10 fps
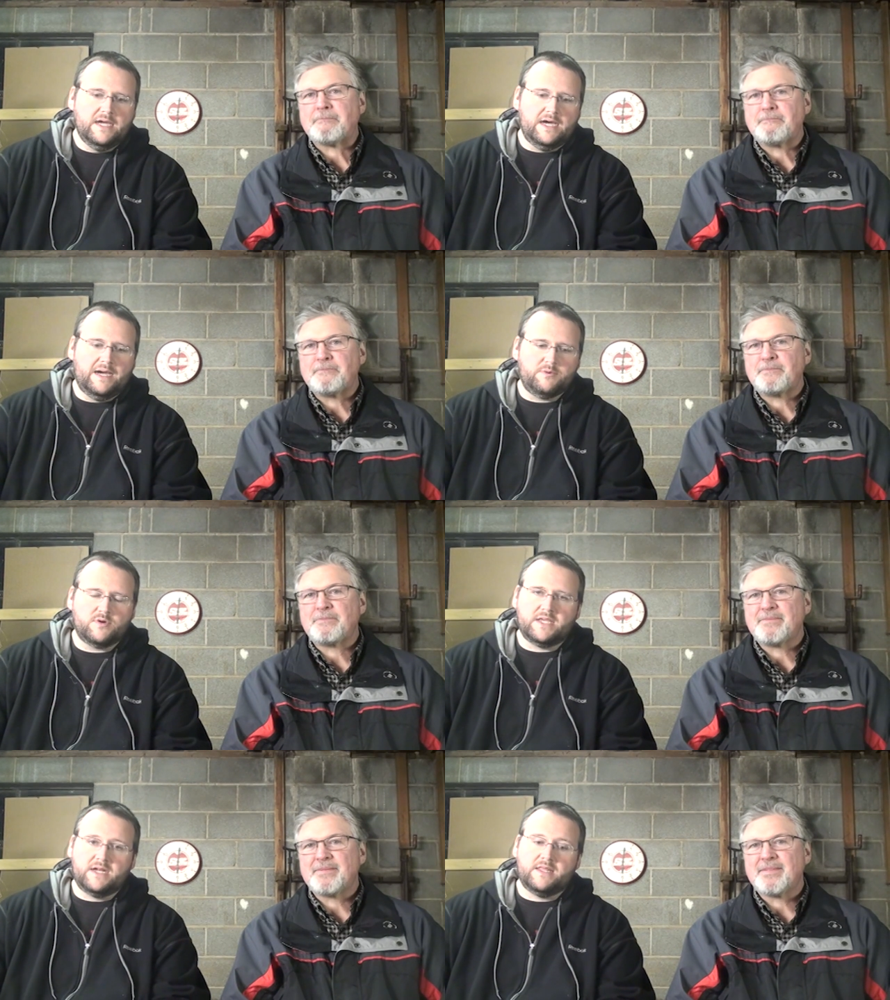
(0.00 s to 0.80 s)
Speaker 1: uh,
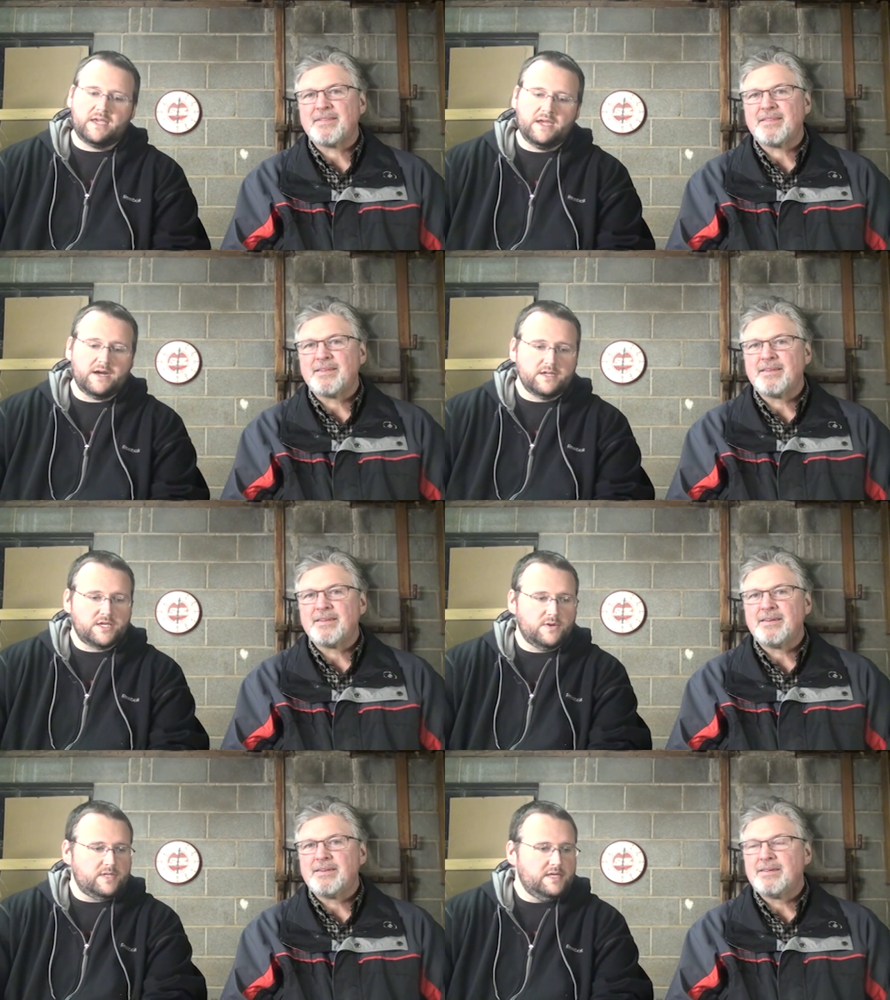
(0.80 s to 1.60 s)
towards the end of the year, and
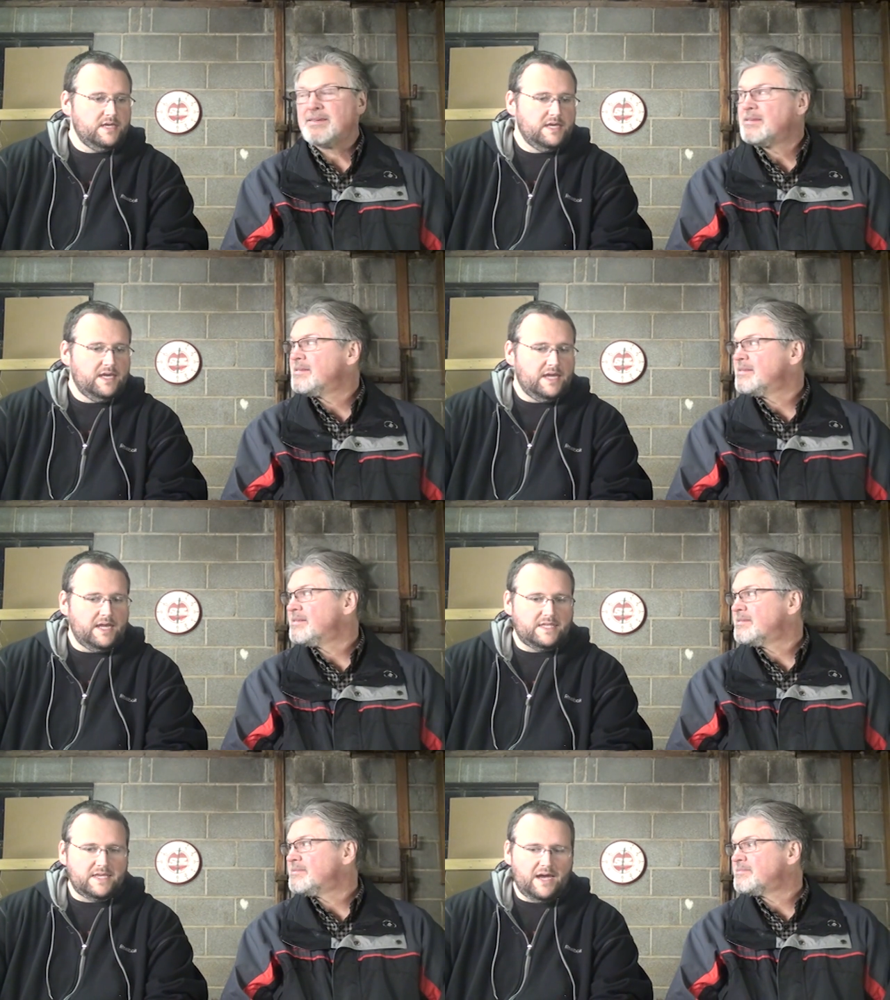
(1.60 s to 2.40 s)
so it's
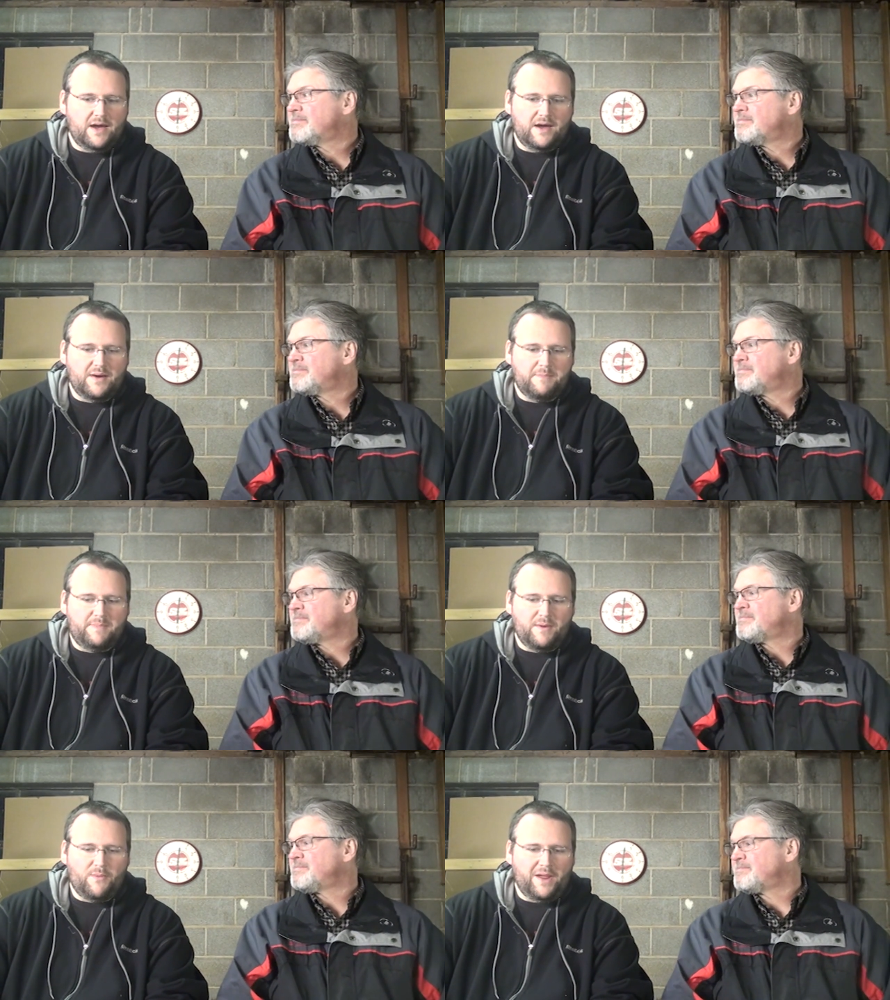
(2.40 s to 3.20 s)
it's uh, a
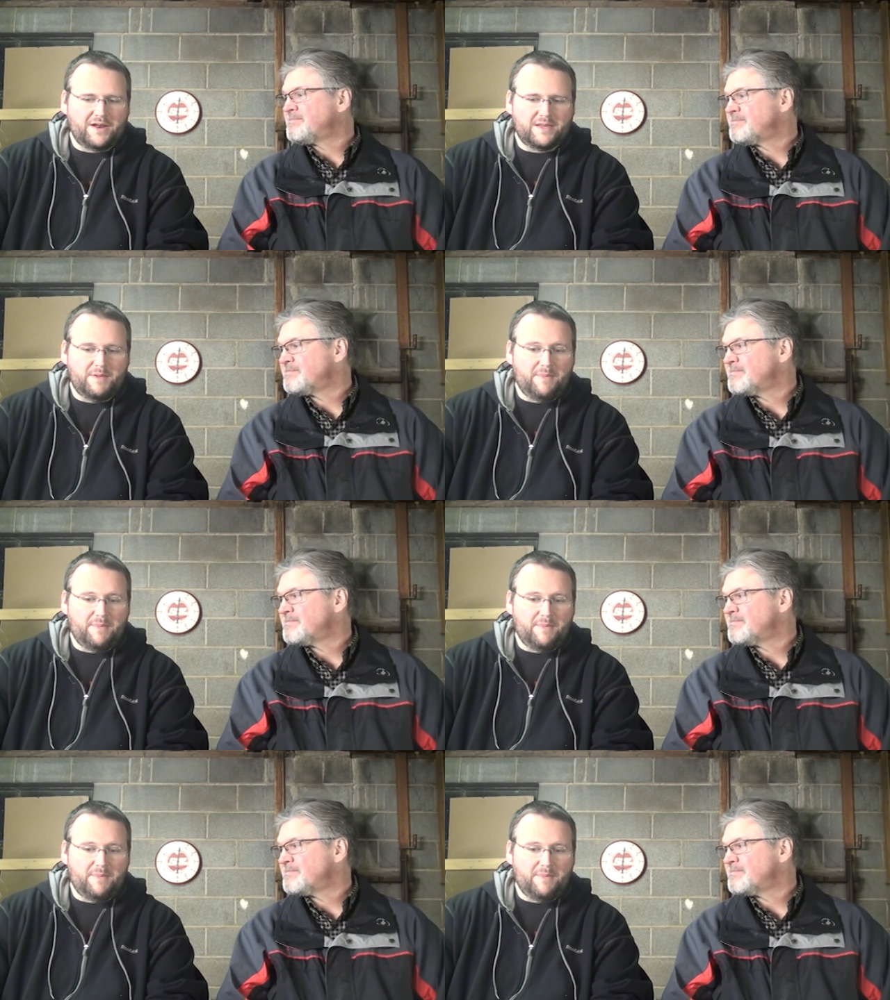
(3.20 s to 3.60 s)
bit weird to be